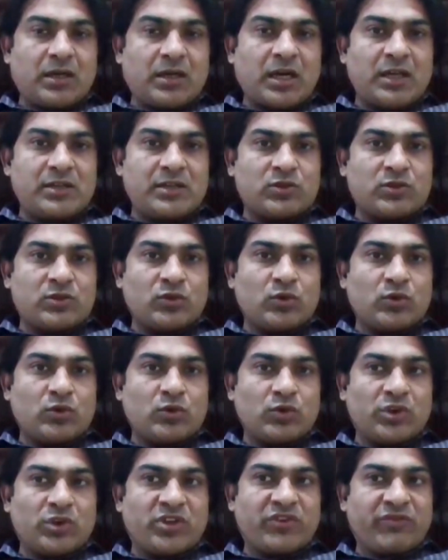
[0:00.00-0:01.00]

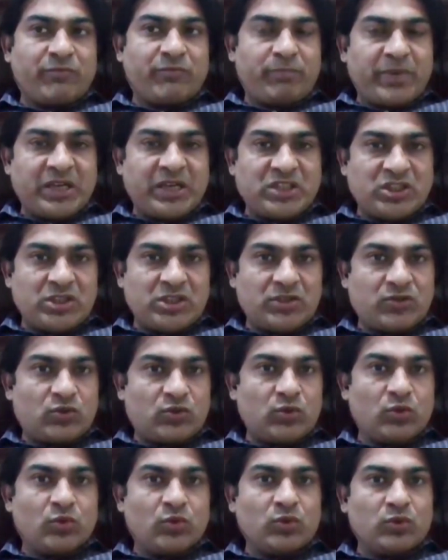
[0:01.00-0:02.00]
also give patching.
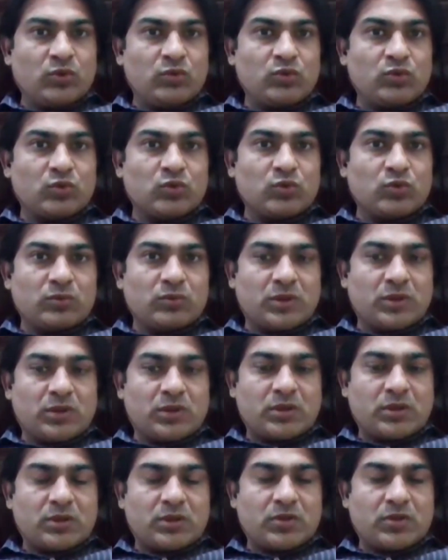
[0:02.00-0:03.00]
So
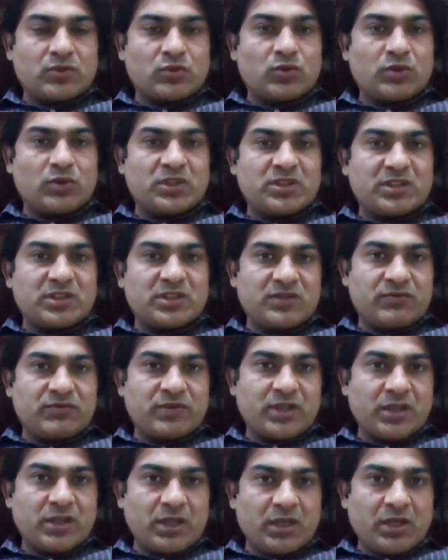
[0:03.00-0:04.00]
in this
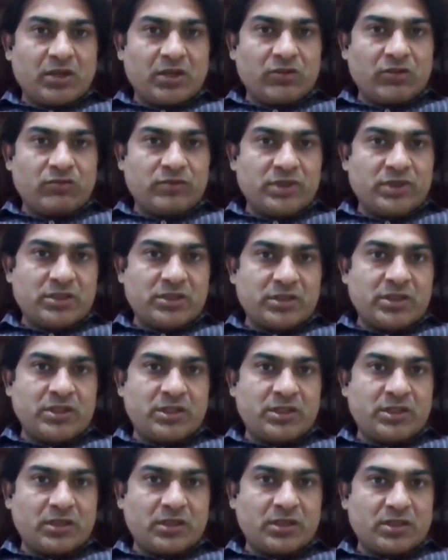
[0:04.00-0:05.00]
way we
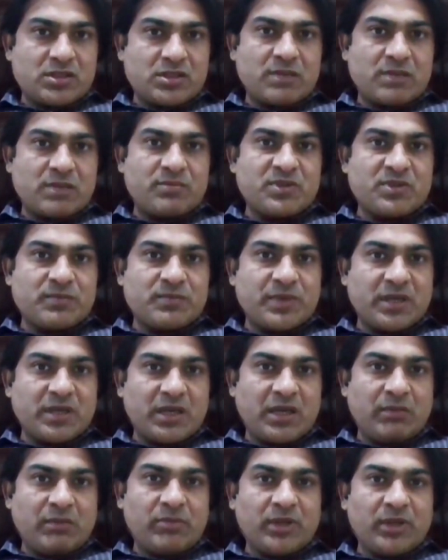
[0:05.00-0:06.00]
treat
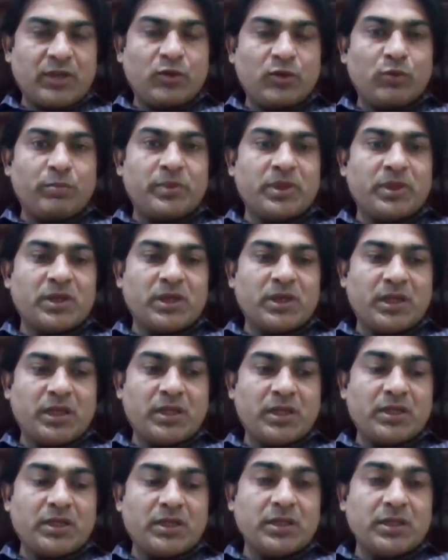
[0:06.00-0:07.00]
strabismic amblyopia,
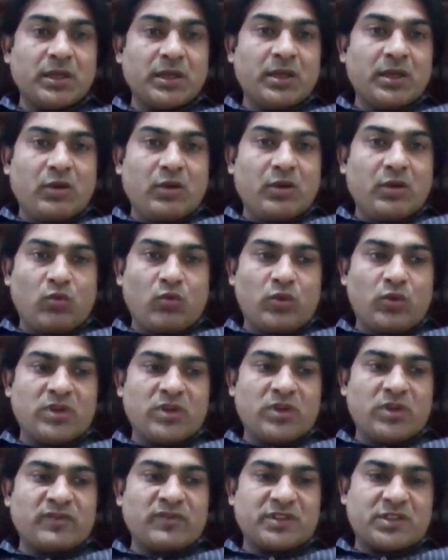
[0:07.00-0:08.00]
and one
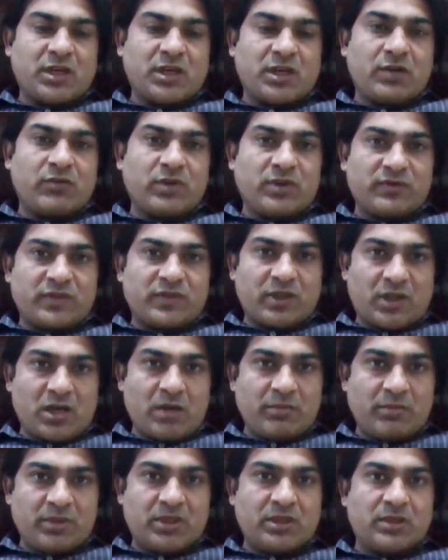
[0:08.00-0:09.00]
of the
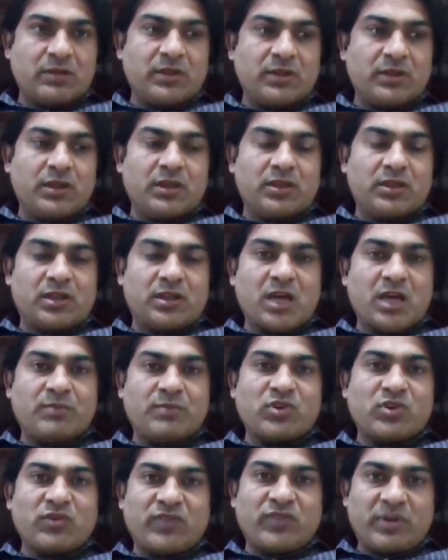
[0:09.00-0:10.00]
commoner
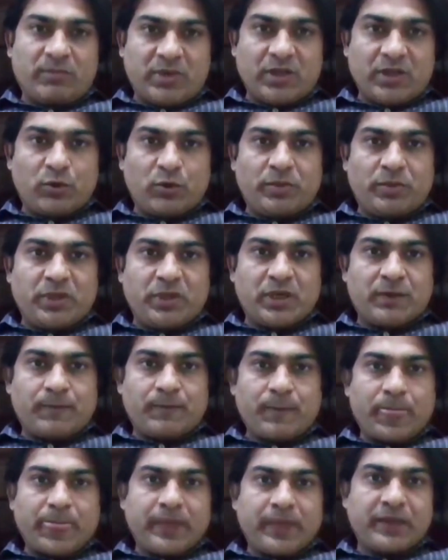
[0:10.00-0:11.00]
types of amblyopia
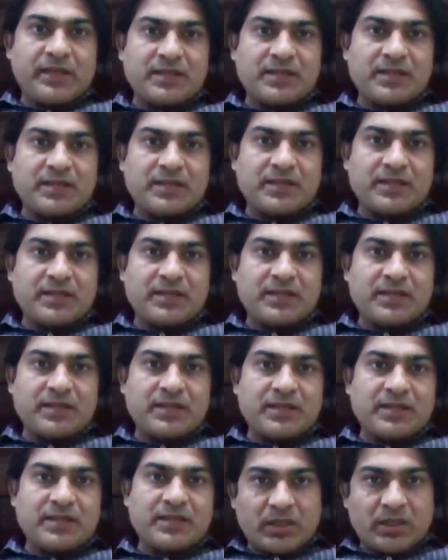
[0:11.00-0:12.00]
is
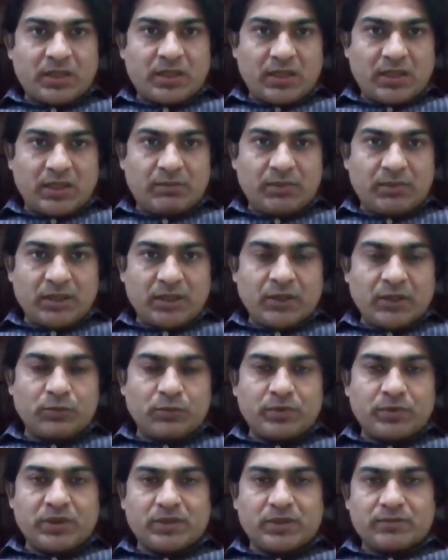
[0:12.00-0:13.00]
strabismic
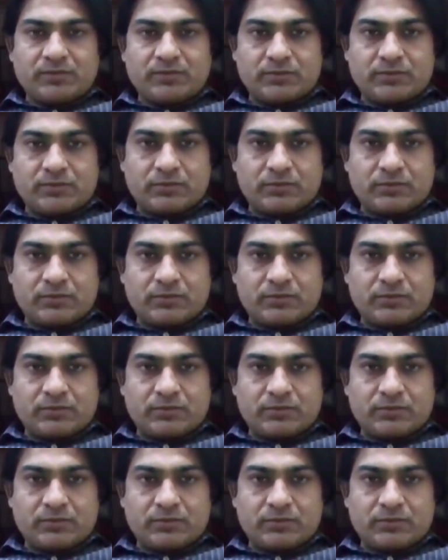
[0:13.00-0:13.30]
amblyopia.